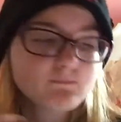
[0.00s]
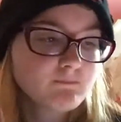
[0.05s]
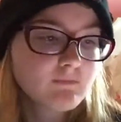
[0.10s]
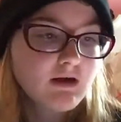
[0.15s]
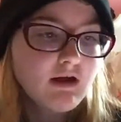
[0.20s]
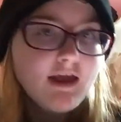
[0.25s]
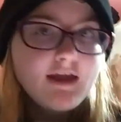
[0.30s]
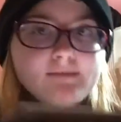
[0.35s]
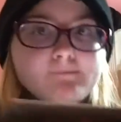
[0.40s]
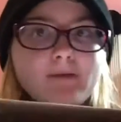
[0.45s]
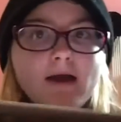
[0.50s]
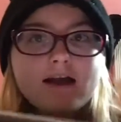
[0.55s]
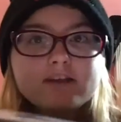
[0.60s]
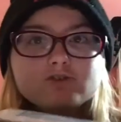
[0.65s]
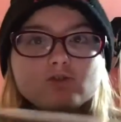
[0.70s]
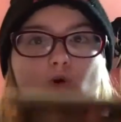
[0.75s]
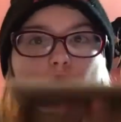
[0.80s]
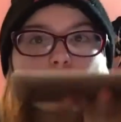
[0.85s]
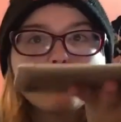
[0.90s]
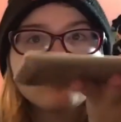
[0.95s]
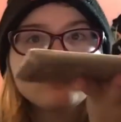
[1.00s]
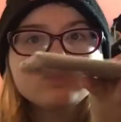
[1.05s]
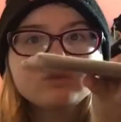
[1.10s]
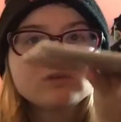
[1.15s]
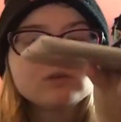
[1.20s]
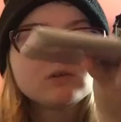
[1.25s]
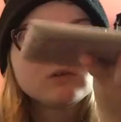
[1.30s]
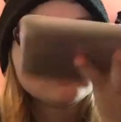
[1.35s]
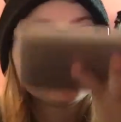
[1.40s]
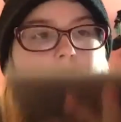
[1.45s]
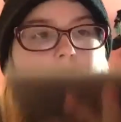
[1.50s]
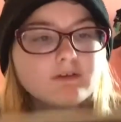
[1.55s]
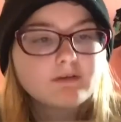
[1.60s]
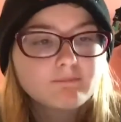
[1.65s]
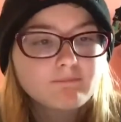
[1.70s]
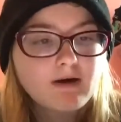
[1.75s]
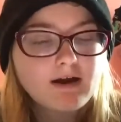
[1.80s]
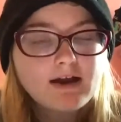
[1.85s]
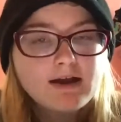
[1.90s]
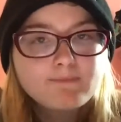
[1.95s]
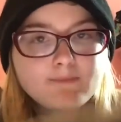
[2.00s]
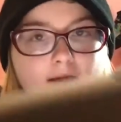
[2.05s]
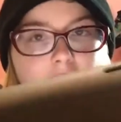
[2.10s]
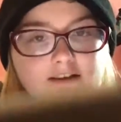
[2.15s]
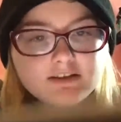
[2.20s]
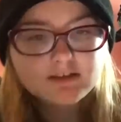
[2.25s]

my iPad's old. Like my iPad's